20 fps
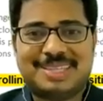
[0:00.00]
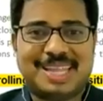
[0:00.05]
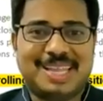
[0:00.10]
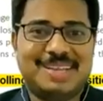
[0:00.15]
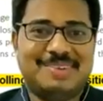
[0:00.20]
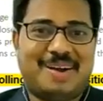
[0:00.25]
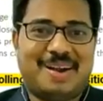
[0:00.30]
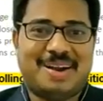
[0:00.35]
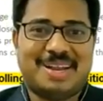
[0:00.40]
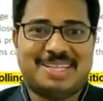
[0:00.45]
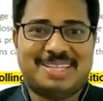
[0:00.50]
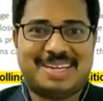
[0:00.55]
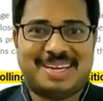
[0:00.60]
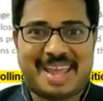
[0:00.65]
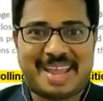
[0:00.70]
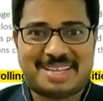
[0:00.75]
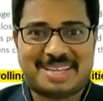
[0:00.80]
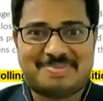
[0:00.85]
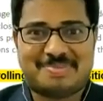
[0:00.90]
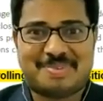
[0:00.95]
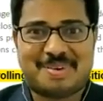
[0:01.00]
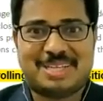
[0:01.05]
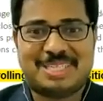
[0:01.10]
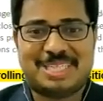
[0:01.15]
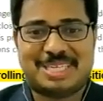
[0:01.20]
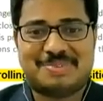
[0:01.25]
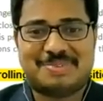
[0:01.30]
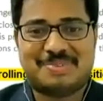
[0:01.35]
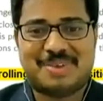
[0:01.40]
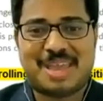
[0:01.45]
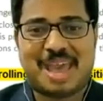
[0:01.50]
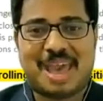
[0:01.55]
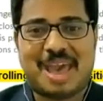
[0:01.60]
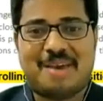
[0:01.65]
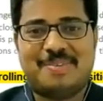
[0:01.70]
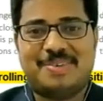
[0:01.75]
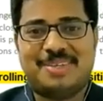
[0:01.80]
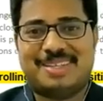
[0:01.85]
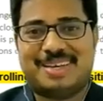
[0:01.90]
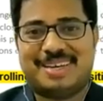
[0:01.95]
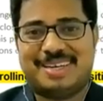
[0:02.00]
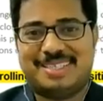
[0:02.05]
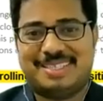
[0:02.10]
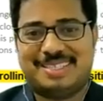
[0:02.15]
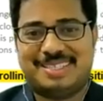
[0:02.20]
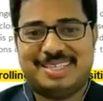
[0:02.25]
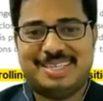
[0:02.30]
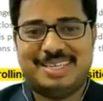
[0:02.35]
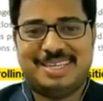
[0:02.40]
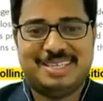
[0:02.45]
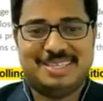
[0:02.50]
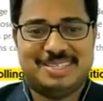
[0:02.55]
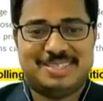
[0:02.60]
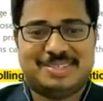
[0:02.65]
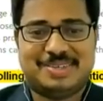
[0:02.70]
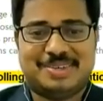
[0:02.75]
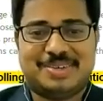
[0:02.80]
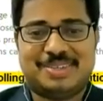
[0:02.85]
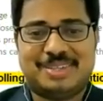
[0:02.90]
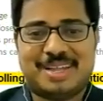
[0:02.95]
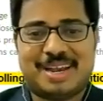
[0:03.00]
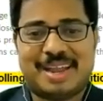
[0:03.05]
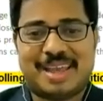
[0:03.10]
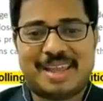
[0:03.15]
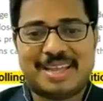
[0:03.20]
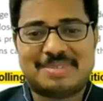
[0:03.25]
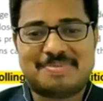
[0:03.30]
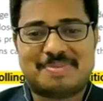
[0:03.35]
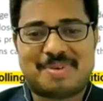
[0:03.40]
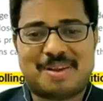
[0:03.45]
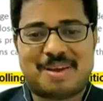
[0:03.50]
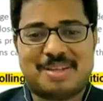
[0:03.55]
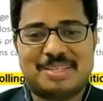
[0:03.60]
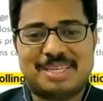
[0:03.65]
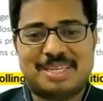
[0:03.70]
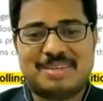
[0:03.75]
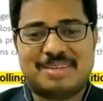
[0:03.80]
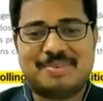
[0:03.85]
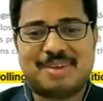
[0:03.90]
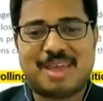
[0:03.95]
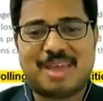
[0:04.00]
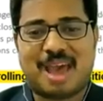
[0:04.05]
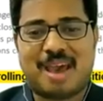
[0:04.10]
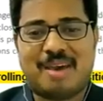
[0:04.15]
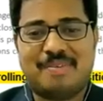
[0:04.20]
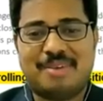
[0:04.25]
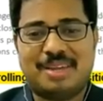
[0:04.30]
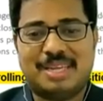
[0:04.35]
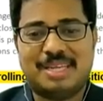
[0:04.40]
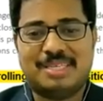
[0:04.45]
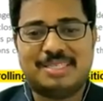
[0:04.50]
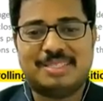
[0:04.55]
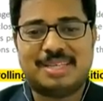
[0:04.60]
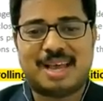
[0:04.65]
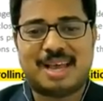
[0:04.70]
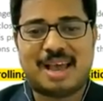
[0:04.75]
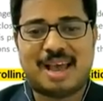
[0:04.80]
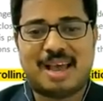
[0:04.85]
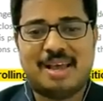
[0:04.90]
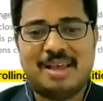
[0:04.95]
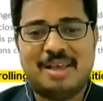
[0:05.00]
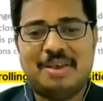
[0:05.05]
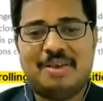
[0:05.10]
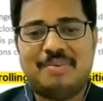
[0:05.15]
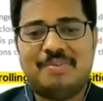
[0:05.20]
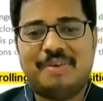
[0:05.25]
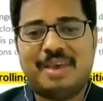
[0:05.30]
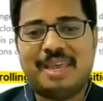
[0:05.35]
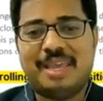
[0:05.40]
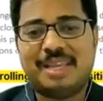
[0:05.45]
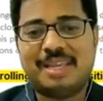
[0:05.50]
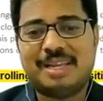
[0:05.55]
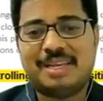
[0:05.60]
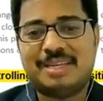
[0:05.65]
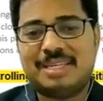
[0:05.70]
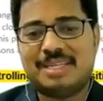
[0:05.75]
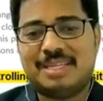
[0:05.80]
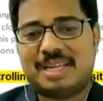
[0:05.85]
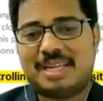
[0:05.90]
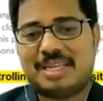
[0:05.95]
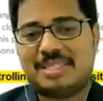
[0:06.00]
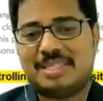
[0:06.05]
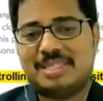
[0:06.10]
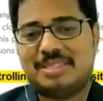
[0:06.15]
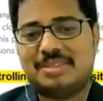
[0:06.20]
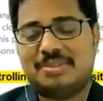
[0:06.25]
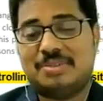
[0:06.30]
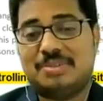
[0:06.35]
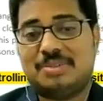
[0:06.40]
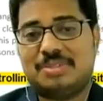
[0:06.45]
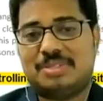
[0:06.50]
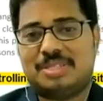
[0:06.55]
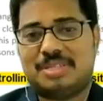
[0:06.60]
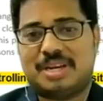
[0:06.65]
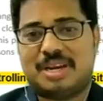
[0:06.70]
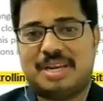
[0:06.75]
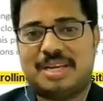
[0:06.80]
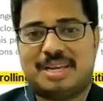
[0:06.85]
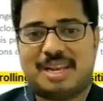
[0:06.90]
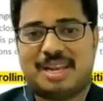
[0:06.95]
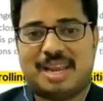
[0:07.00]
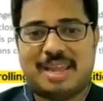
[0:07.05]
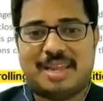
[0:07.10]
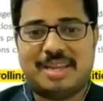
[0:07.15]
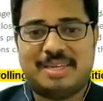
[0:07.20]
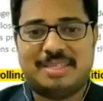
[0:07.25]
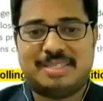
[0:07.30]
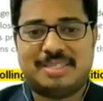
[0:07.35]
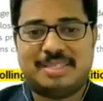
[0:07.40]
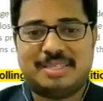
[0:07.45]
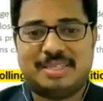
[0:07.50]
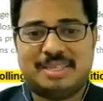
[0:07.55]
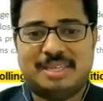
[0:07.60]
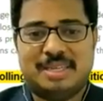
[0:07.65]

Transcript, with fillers: what is the next project we have with us so the next project we have is a vehicle detection to street lights